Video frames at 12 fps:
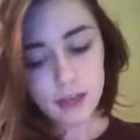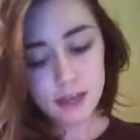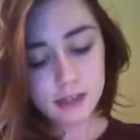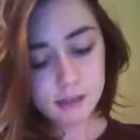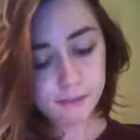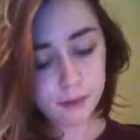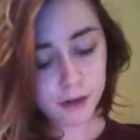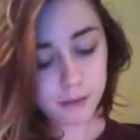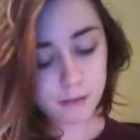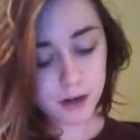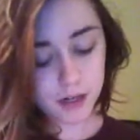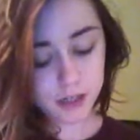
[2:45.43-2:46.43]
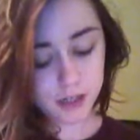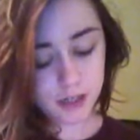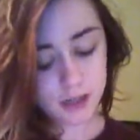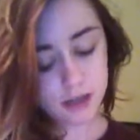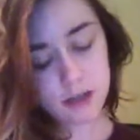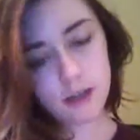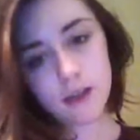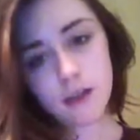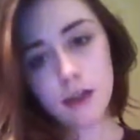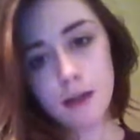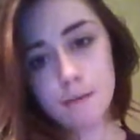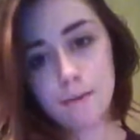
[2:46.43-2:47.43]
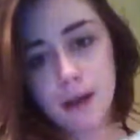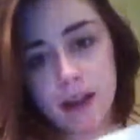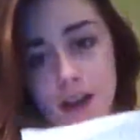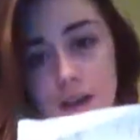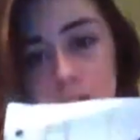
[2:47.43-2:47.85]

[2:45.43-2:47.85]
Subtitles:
It is bookmarked by